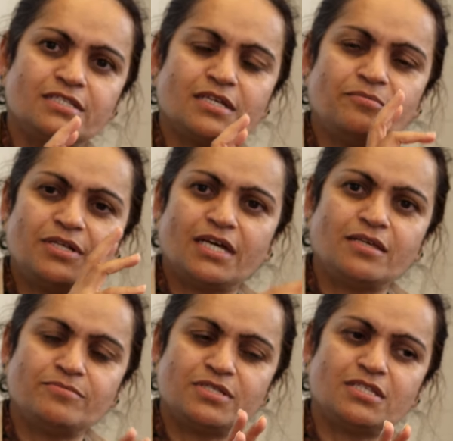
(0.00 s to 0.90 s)

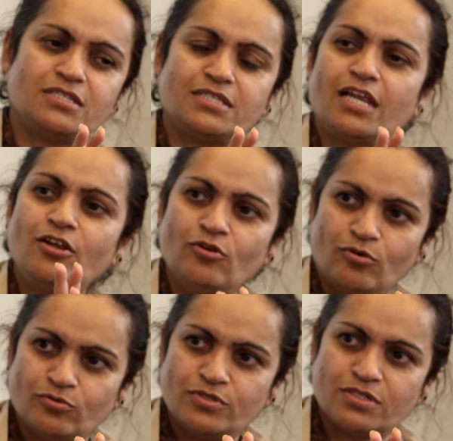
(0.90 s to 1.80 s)
sometimes the
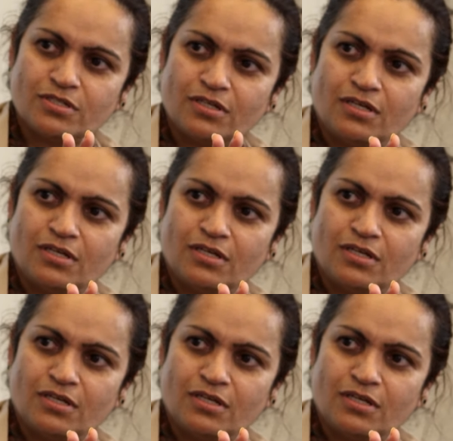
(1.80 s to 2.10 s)
cellulose